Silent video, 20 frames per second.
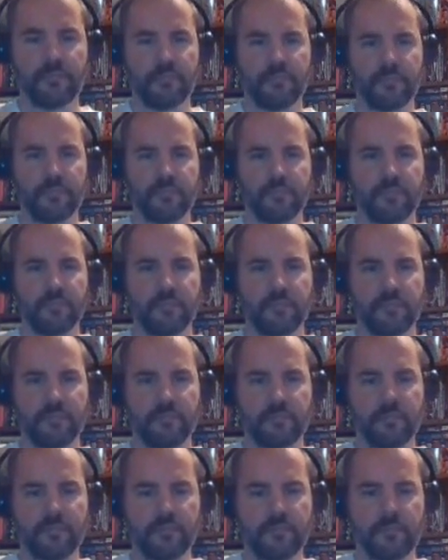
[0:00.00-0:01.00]

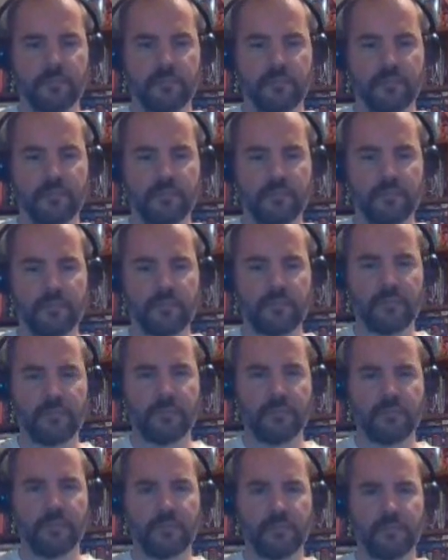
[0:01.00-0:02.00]

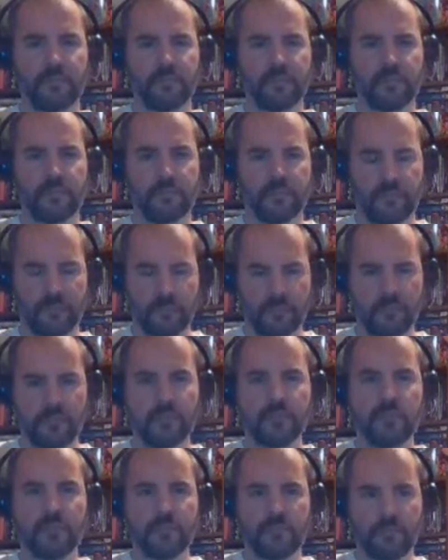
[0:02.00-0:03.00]

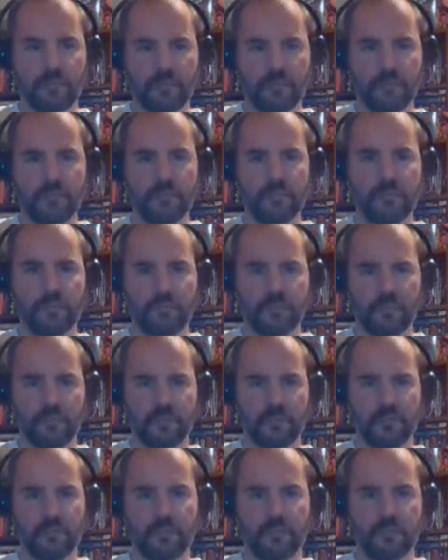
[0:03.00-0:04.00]

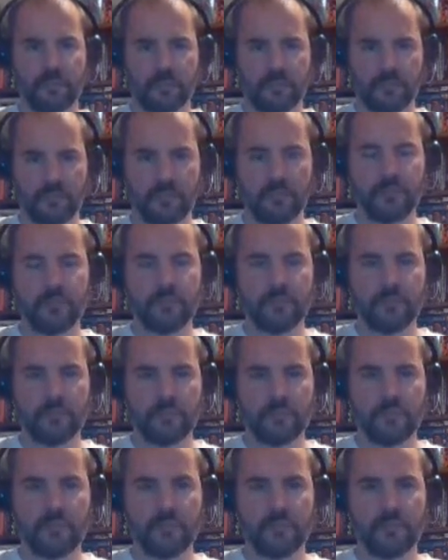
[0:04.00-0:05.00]

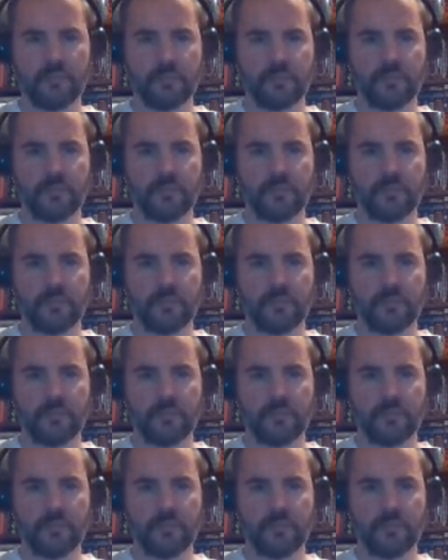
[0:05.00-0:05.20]
The person shown says nothing.